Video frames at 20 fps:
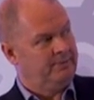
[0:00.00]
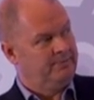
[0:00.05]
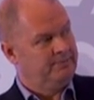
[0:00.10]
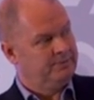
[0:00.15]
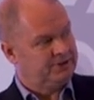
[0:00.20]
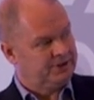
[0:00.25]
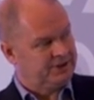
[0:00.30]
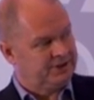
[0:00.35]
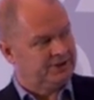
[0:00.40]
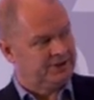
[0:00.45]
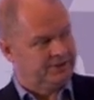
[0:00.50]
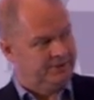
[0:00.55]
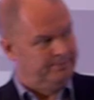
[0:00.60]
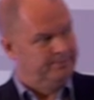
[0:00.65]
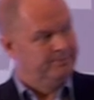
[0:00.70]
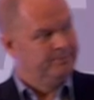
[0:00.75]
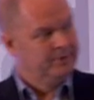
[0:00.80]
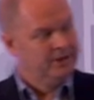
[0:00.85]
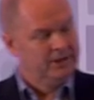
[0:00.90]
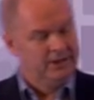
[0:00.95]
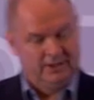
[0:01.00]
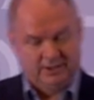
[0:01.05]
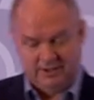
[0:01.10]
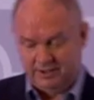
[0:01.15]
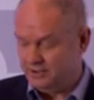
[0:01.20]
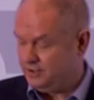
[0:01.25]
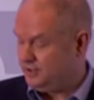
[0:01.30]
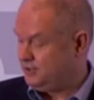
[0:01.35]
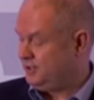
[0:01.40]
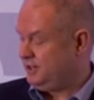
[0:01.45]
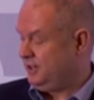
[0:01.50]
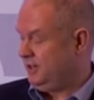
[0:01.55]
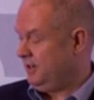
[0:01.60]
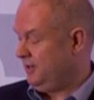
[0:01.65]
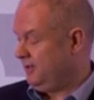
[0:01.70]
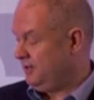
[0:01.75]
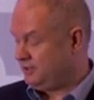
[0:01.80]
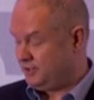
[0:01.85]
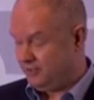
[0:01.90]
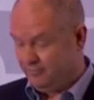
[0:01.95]
system
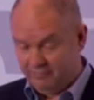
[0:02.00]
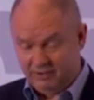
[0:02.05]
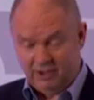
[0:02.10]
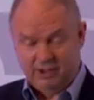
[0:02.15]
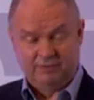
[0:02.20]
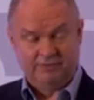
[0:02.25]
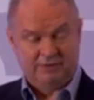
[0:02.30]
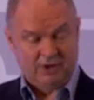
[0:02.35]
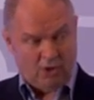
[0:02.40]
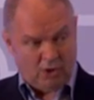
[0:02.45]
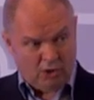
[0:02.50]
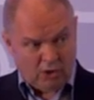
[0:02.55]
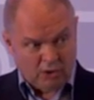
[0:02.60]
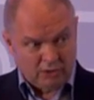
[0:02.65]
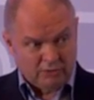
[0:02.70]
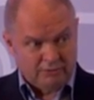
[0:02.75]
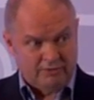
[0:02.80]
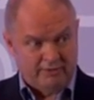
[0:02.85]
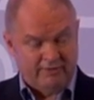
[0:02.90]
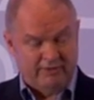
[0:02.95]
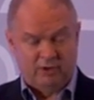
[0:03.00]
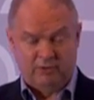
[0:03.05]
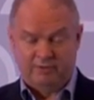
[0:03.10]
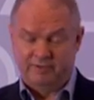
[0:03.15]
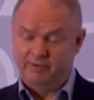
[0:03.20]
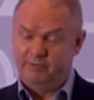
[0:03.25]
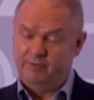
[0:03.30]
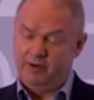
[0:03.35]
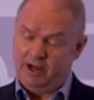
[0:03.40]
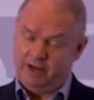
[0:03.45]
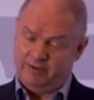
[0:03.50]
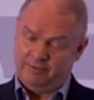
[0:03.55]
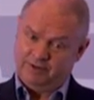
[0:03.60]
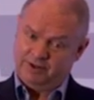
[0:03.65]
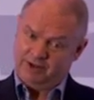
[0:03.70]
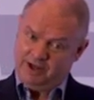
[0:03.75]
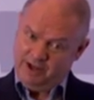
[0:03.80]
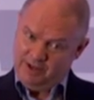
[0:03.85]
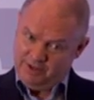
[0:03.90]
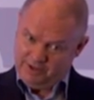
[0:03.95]
that's involved, all revolving around
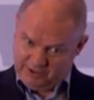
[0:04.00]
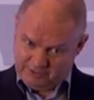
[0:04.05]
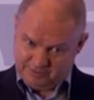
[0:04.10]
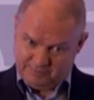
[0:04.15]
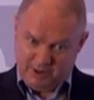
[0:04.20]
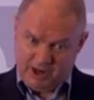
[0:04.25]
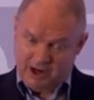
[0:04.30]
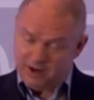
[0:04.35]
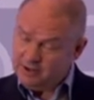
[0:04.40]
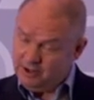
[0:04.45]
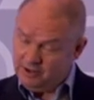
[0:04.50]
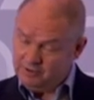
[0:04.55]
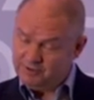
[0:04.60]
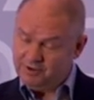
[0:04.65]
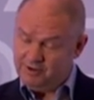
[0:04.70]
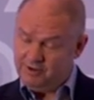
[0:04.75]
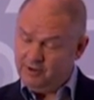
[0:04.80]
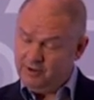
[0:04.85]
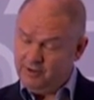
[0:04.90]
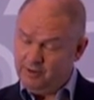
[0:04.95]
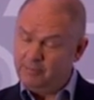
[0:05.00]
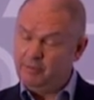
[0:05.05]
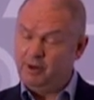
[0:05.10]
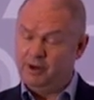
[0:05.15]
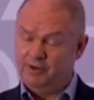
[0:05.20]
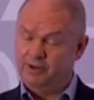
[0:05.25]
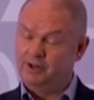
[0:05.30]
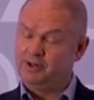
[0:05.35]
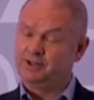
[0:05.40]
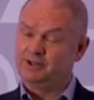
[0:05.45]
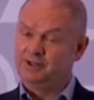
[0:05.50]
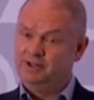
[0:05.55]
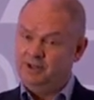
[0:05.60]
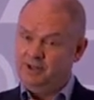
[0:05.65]
those barcodes that are on the product